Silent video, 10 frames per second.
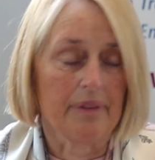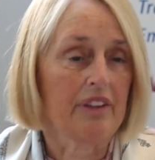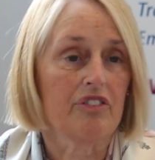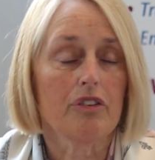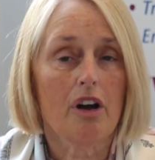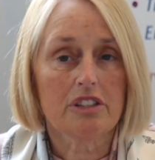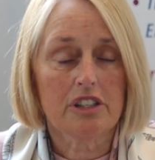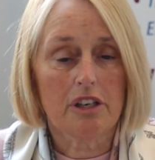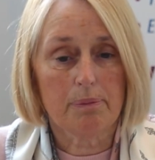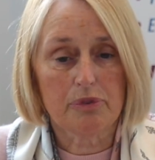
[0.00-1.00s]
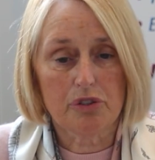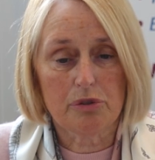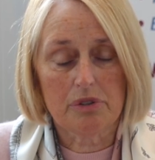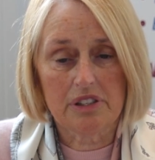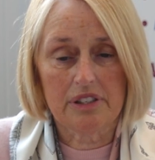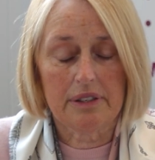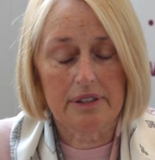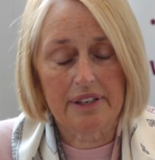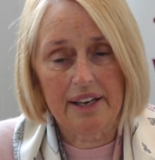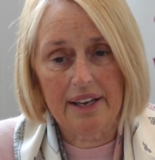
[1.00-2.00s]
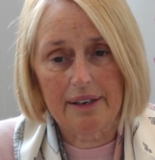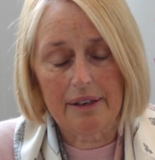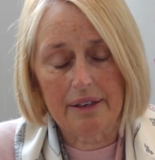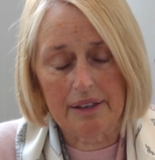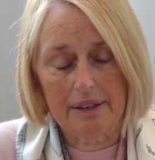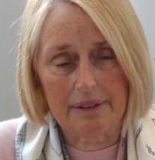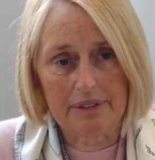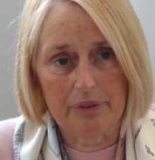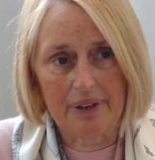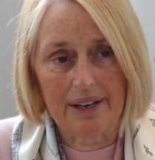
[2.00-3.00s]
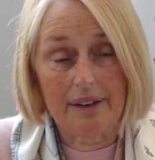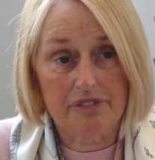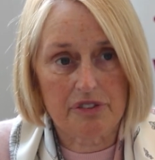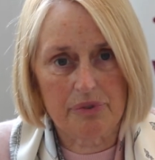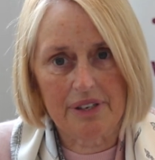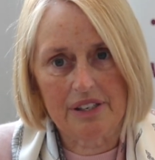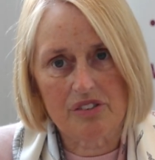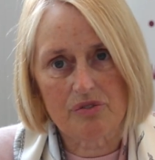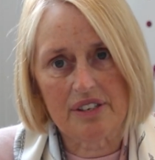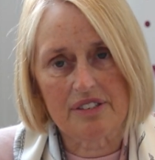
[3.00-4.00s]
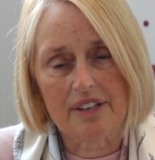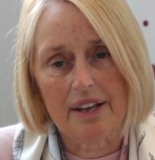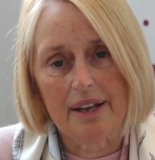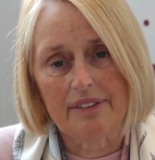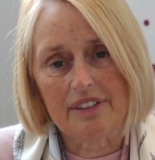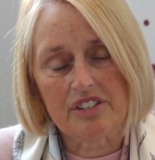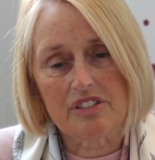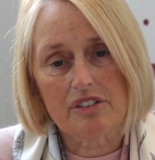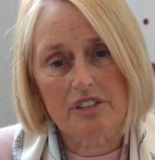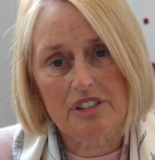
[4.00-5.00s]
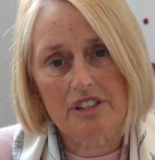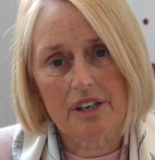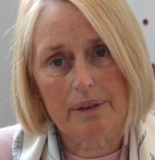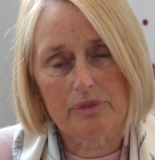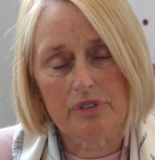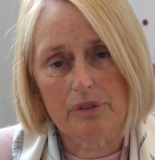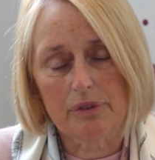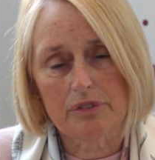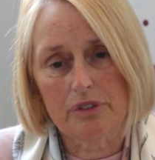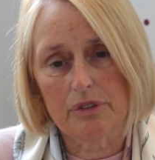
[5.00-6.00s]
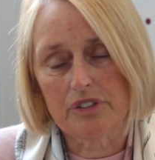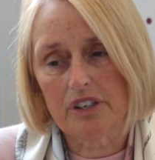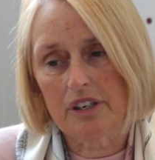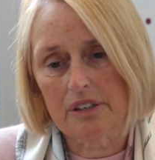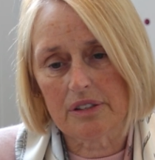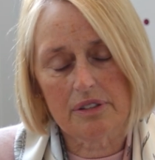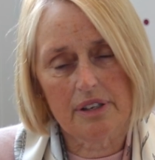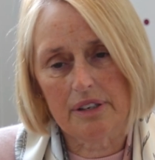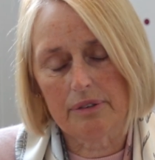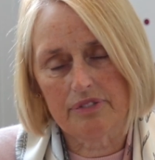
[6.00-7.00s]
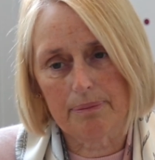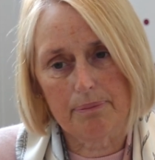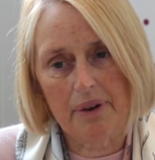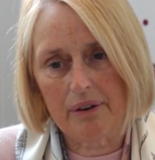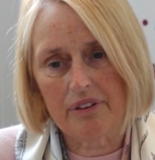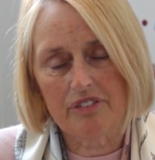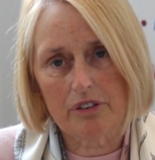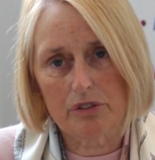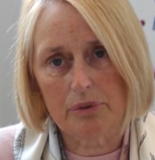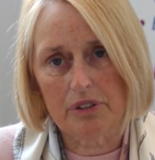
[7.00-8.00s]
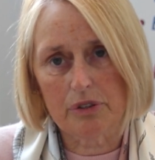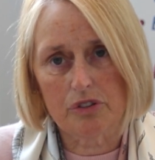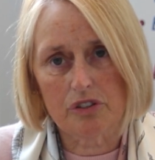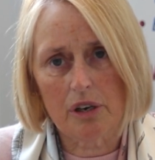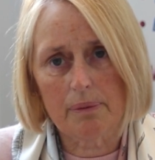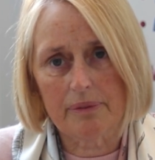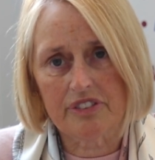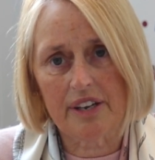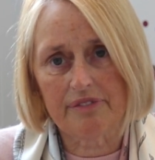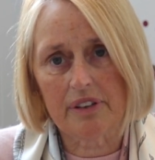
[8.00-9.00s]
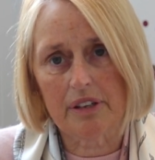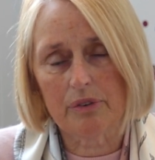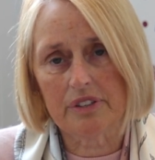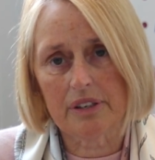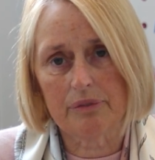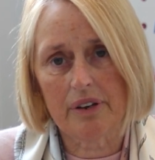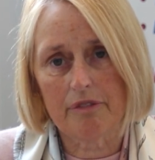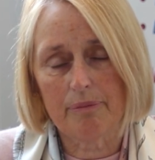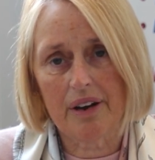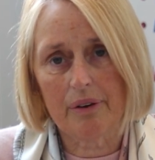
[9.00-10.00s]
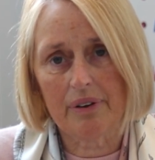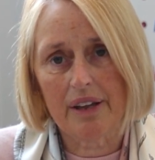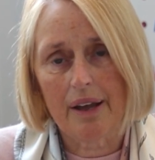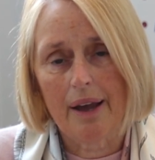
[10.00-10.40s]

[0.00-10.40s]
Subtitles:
It's not an opportunity, and again, I have to really stress, this is not a time to target, say you've said Mary's not doing a good job, I'm definitely going to get rid of Mary.